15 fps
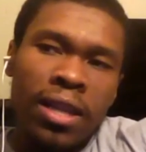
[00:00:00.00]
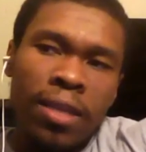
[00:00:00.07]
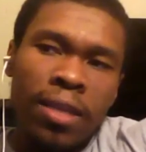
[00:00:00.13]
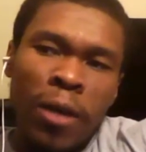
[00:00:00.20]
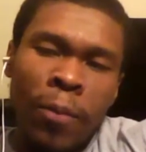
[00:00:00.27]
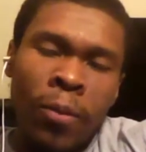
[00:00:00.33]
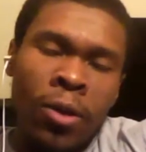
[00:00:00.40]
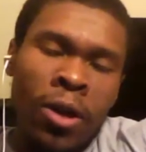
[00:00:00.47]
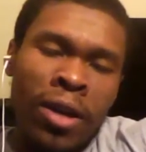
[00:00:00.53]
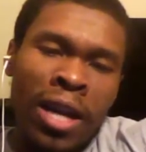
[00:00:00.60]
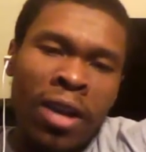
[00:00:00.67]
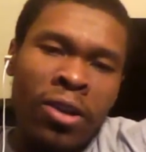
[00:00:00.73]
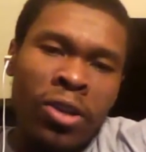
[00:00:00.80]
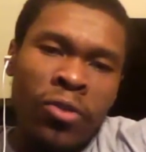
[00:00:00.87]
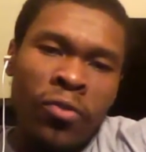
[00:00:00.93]
People are
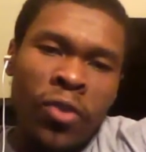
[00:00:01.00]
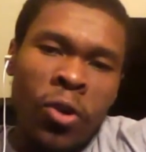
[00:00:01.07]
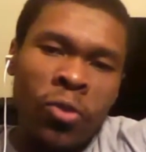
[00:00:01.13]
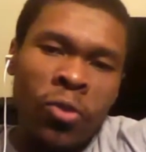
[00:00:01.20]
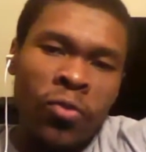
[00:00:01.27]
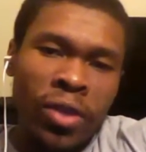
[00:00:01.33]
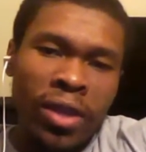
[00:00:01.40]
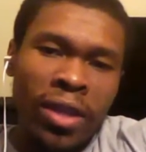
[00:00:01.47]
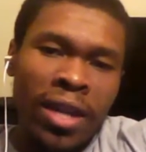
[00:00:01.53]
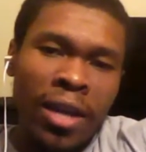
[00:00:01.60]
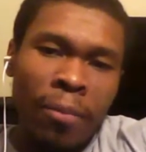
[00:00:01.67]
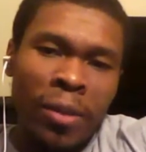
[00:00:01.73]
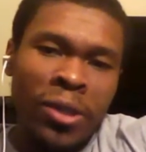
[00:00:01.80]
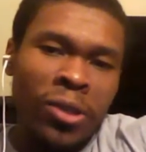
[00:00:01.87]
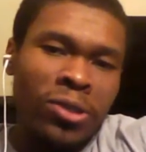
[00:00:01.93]
not going to vote for them,
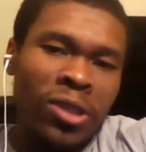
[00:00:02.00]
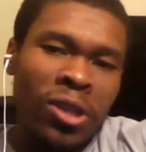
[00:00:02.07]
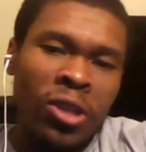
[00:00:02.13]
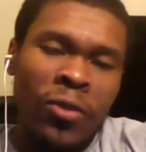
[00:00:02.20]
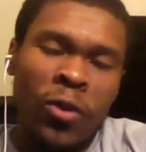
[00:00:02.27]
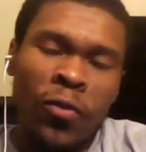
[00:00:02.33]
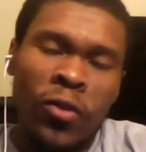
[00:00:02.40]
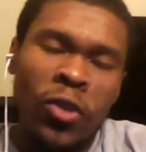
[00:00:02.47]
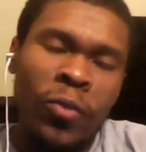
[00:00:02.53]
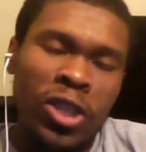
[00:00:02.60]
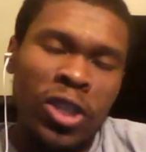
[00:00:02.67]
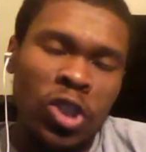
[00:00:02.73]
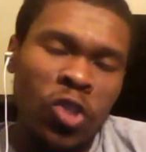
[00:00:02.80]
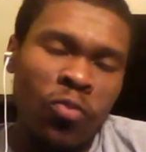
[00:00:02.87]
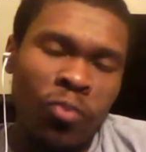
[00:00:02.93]
but they're also not going to vote for you
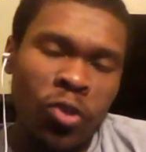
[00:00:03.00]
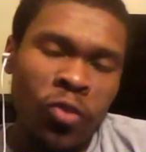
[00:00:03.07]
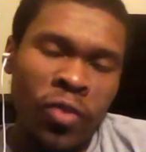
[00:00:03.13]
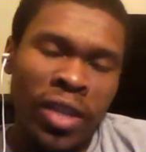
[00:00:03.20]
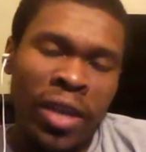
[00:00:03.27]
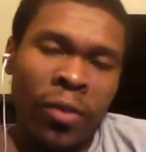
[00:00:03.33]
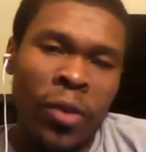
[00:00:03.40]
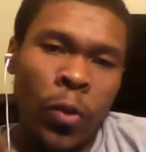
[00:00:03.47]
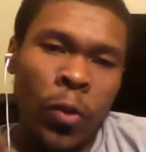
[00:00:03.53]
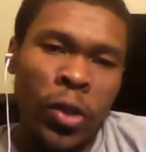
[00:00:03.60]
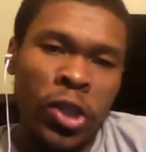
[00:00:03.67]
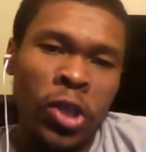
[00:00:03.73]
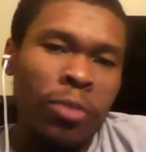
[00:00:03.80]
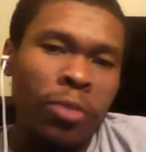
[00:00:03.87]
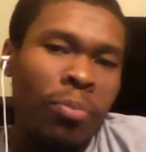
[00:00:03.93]
because you've proven that when
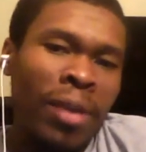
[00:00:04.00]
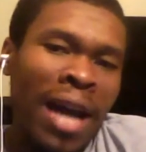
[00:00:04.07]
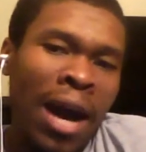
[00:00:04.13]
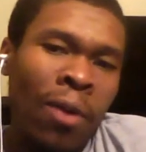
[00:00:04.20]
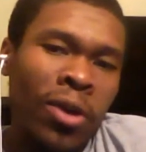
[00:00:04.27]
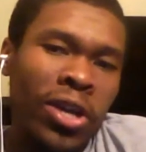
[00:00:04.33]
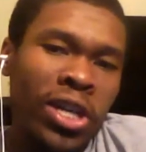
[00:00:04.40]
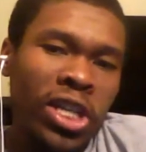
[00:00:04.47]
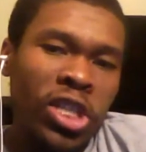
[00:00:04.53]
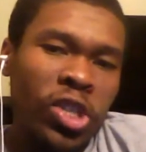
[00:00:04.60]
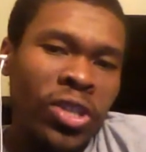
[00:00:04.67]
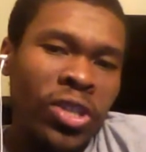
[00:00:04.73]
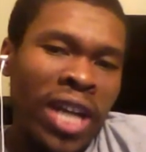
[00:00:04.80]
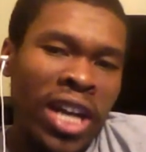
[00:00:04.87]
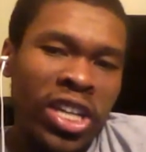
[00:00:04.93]
you're in power, you're
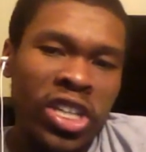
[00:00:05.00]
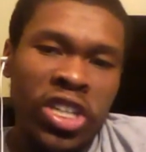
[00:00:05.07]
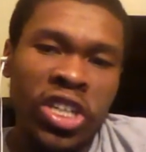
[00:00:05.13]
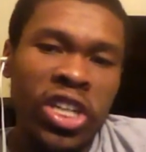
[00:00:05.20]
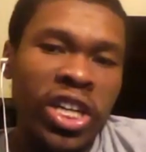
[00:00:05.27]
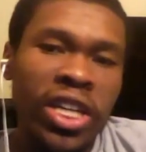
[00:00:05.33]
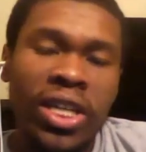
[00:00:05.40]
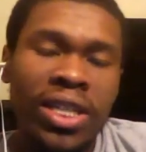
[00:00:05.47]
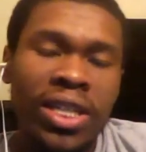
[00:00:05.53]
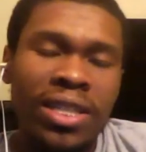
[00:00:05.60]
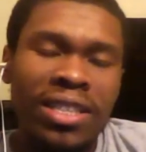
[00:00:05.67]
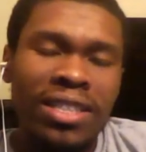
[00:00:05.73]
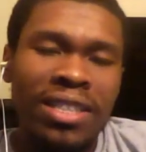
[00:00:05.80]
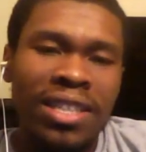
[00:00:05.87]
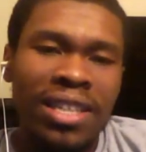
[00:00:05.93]
not good.
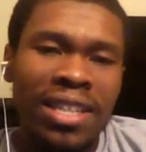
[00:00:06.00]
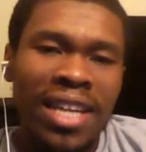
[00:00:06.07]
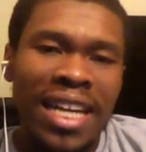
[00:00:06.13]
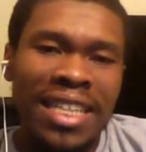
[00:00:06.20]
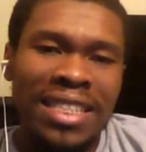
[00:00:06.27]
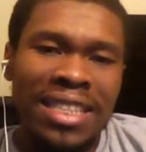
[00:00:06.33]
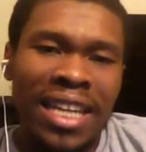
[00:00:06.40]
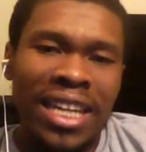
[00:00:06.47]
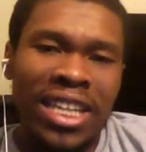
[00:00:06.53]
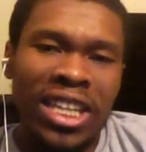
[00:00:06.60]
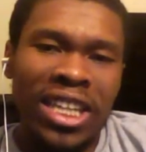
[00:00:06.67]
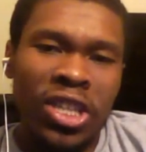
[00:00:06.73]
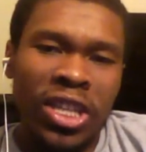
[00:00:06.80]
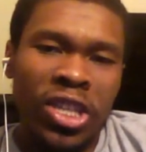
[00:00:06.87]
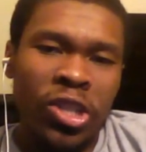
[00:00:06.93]
It's like
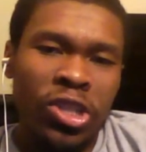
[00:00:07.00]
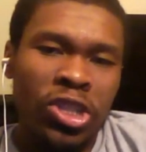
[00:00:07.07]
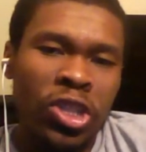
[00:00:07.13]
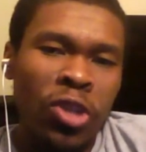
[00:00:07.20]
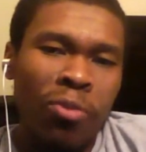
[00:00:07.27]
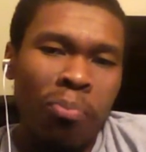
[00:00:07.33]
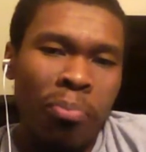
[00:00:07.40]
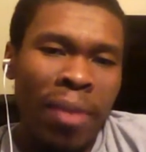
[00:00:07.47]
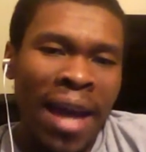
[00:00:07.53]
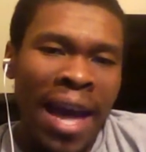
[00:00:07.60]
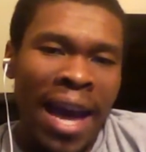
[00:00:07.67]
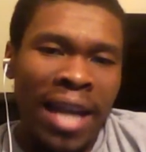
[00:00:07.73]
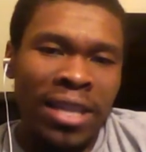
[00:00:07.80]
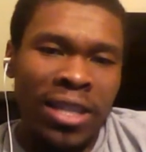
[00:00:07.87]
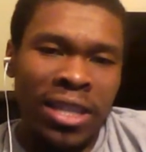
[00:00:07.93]
you're still
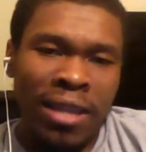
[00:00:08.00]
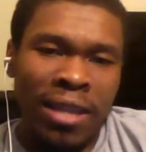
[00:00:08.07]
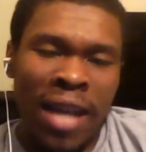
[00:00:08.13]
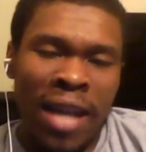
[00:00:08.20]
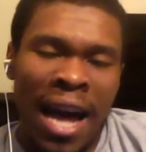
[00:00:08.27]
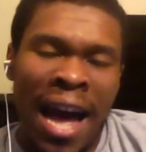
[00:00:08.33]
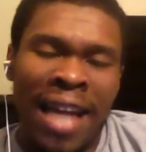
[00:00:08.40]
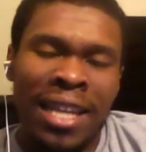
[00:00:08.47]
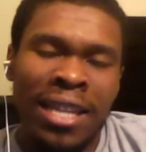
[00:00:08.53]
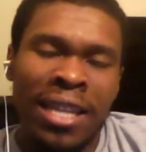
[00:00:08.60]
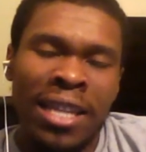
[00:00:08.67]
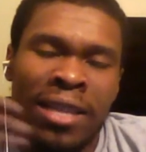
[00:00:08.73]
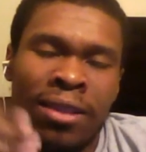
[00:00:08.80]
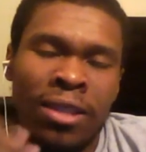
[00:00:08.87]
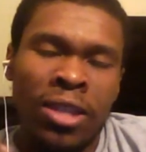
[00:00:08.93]
bad.
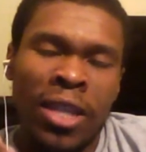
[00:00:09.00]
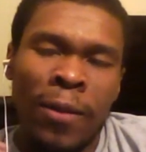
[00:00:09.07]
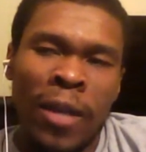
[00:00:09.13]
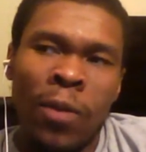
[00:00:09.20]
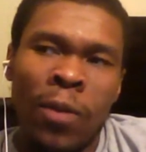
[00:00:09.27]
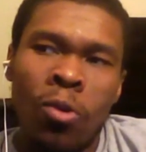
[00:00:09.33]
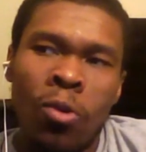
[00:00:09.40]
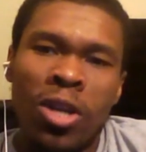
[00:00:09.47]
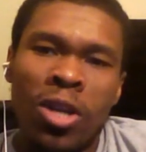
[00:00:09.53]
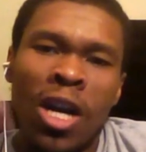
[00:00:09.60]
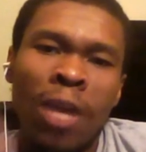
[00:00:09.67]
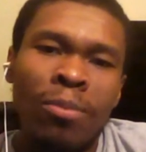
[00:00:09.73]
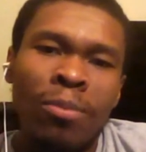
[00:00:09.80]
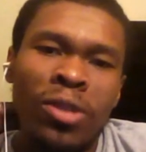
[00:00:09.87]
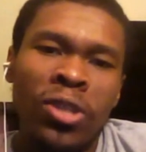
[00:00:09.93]
They won't
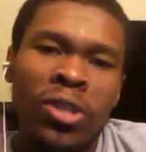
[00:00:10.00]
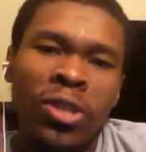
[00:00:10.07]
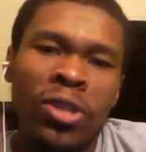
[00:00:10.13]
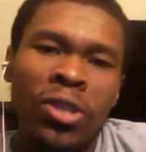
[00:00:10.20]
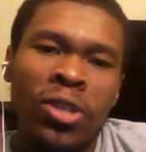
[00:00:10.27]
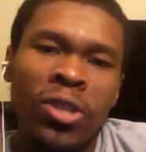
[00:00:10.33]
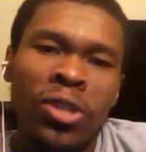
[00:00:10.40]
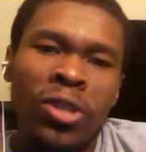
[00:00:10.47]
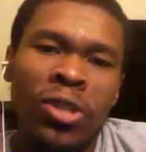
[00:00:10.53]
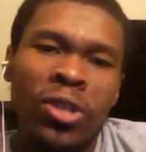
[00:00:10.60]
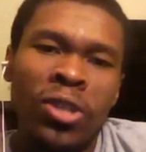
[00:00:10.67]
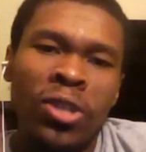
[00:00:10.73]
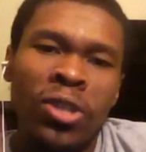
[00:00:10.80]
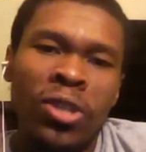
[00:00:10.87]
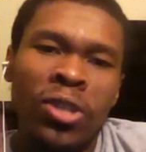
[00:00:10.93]
come to you to solve your
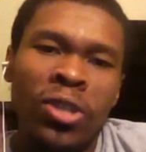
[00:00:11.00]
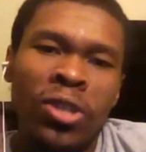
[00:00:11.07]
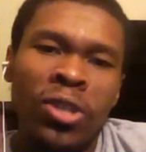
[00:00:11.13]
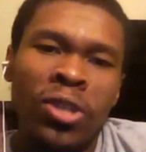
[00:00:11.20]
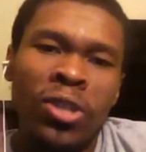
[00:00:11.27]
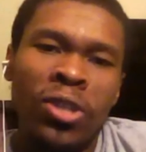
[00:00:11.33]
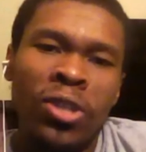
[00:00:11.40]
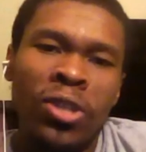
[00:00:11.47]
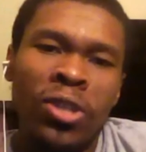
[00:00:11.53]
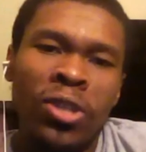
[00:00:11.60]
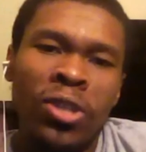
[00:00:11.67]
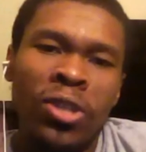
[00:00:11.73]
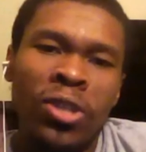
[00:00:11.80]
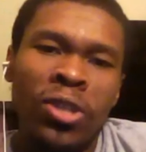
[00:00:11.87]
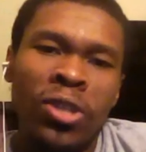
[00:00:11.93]
problems if you're not
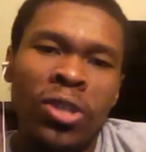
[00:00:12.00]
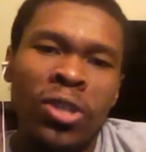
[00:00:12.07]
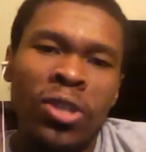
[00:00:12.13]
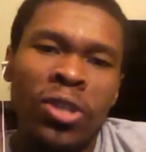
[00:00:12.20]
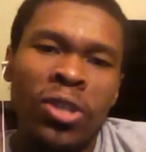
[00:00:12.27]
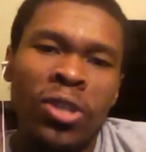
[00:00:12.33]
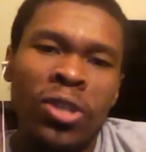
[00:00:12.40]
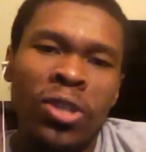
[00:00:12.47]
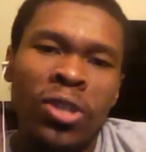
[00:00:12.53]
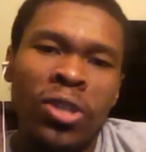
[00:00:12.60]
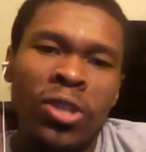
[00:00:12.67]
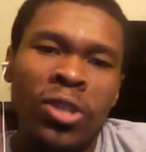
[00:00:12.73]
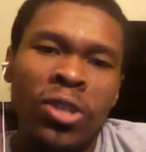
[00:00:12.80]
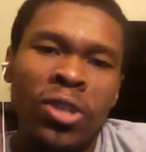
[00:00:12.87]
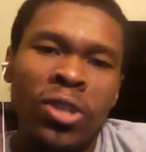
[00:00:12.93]
offering an actual solution to
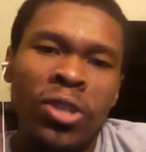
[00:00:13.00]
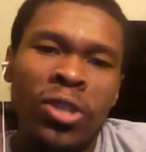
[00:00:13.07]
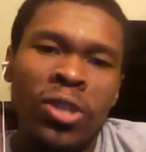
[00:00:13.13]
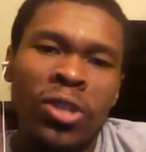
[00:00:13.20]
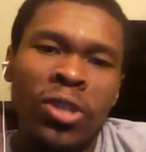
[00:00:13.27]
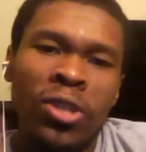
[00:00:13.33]
their problems.